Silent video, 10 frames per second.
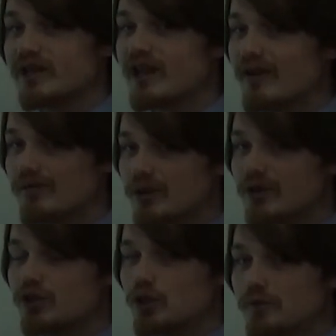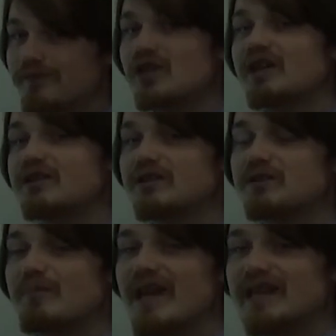that everything you've done in the
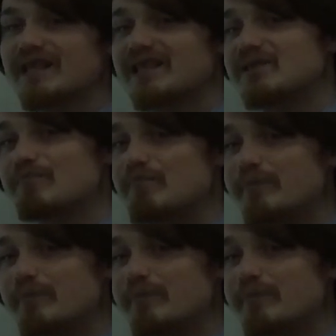debate is